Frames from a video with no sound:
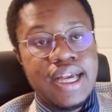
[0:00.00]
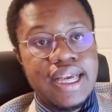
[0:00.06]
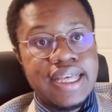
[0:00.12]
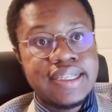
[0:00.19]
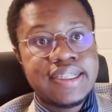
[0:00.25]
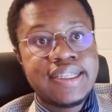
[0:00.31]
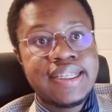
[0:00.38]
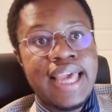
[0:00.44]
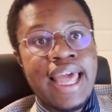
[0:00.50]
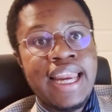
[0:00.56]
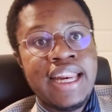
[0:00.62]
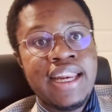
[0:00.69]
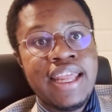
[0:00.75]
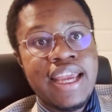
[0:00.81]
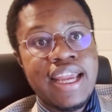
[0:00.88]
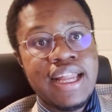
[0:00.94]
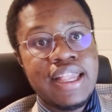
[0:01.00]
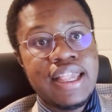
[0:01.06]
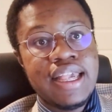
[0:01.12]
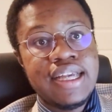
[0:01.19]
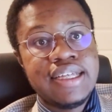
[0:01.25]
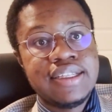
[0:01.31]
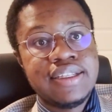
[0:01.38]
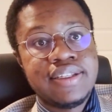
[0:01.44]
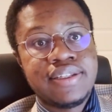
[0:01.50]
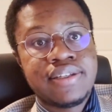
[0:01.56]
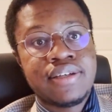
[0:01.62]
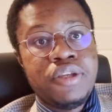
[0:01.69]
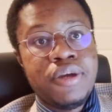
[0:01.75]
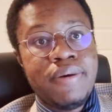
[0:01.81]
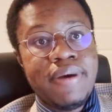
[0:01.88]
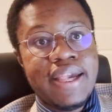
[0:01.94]
Insanity is
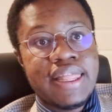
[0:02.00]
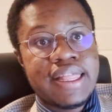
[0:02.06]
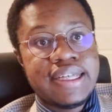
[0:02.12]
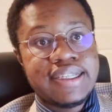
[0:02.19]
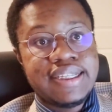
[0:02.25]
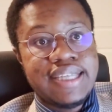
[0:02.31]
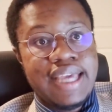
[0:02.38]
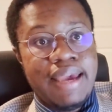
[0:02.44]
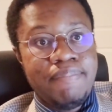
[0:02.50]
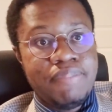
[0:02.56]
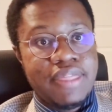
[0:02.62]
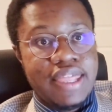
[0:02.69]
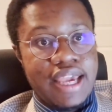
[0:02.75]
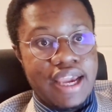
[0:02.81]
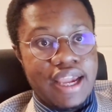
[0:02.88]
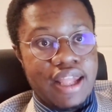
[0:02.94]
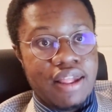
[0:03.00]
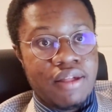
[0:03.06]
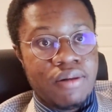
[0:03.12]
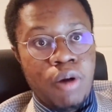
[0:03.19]
doing the same thing